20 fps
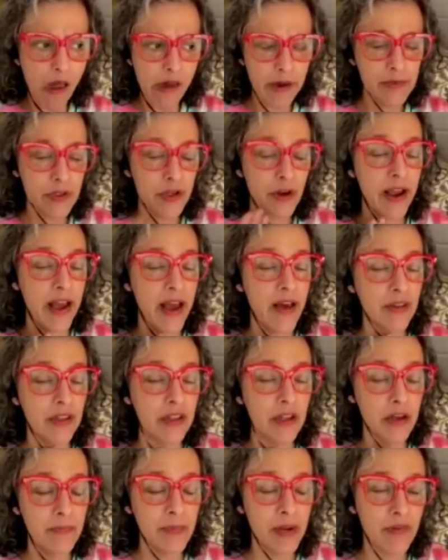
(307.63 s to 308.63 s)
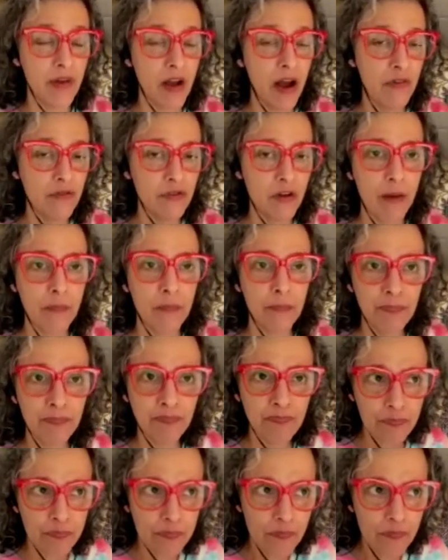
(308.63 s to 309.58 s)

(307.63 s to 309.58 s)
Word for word: I'm sorry, I have a little bit of a cough drop.